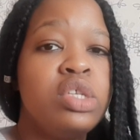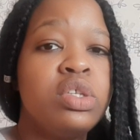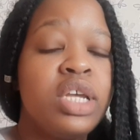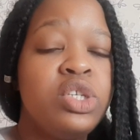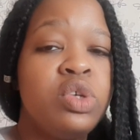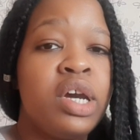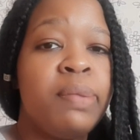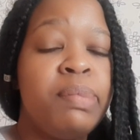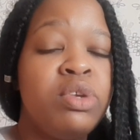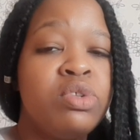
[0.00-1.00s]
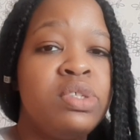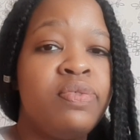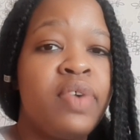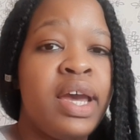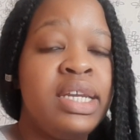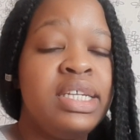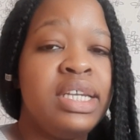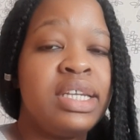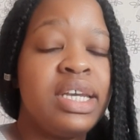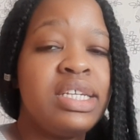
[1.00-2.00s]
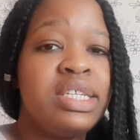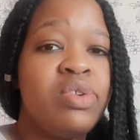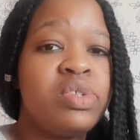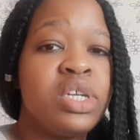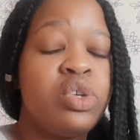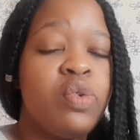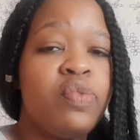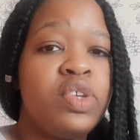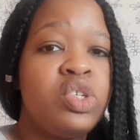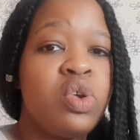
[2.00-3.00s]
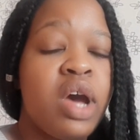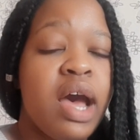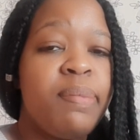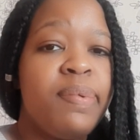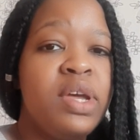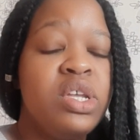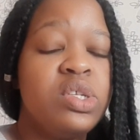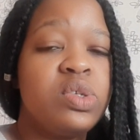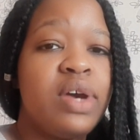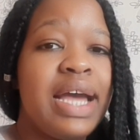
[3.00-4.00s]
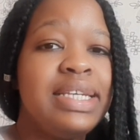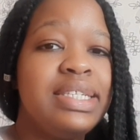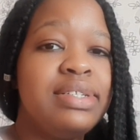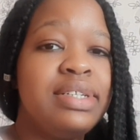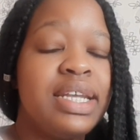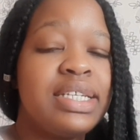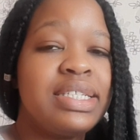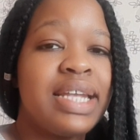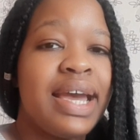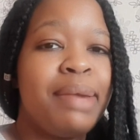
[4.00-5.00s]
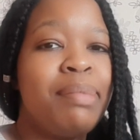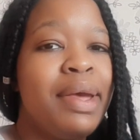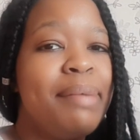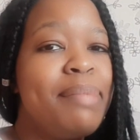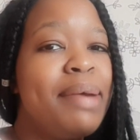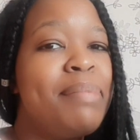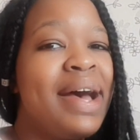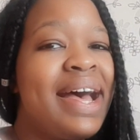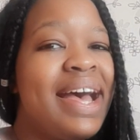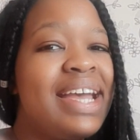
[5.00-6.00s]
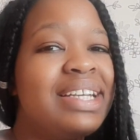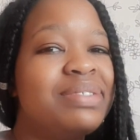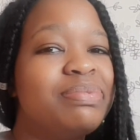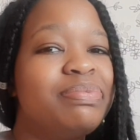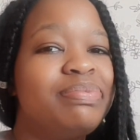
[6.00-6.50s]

so that you can be notified in case there is a new video up. So until next time, bye bye.